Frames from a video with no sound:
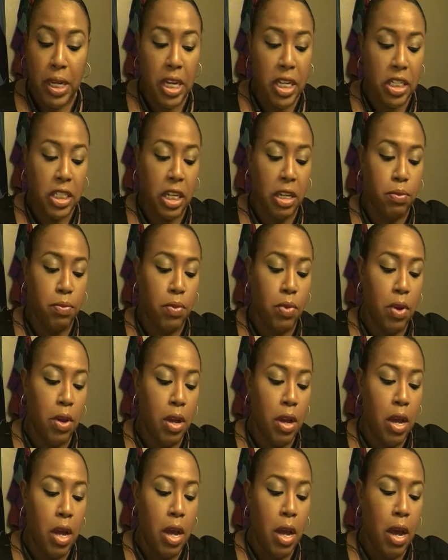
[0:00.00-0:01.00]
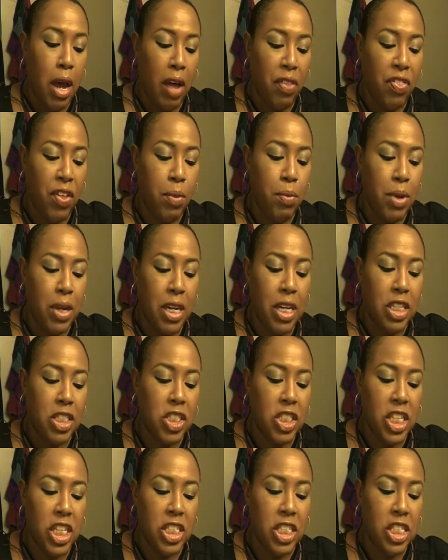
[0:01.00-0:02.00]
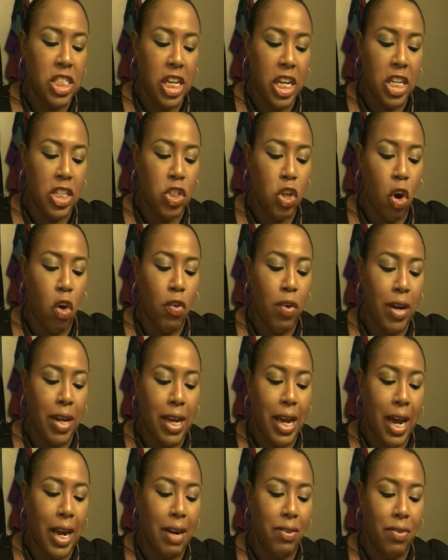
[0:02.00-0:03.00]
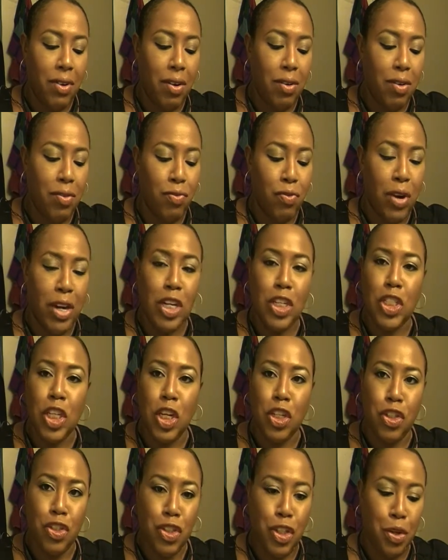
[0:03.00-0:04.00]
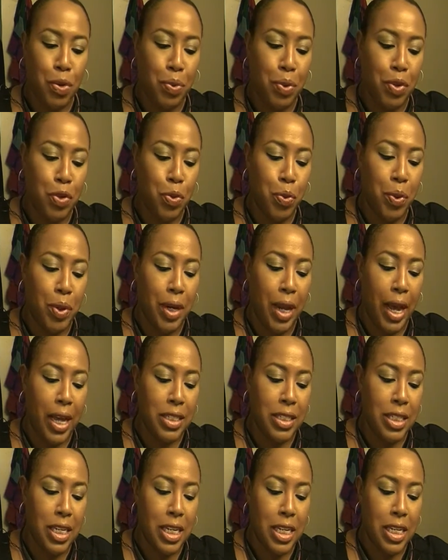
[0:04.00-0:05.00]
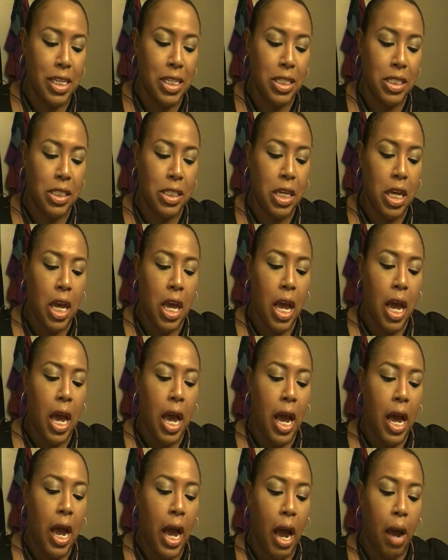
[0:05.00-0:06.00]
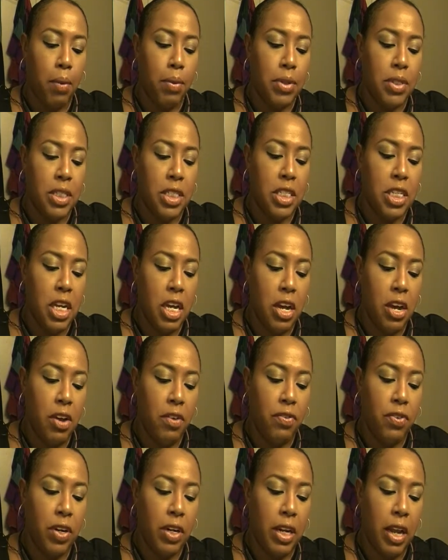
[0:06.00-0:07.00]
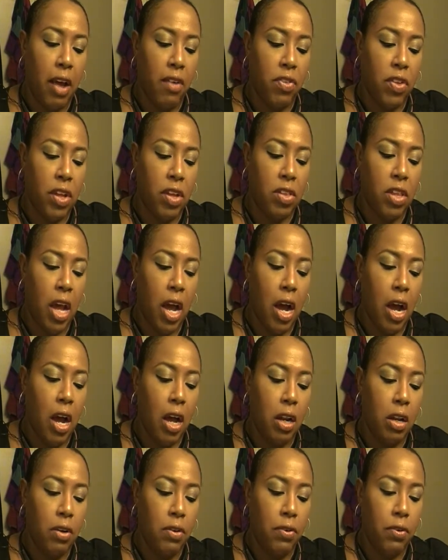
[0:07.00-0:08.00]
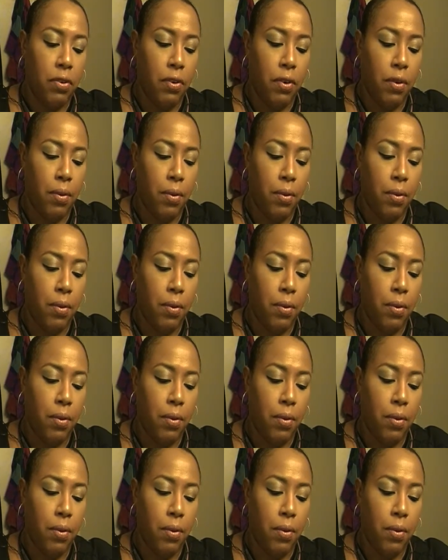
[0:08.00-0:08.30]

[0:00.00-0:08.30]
I think because chestnut is already kind of a reddish undertone to it as it is, I would definitely have to get that olive.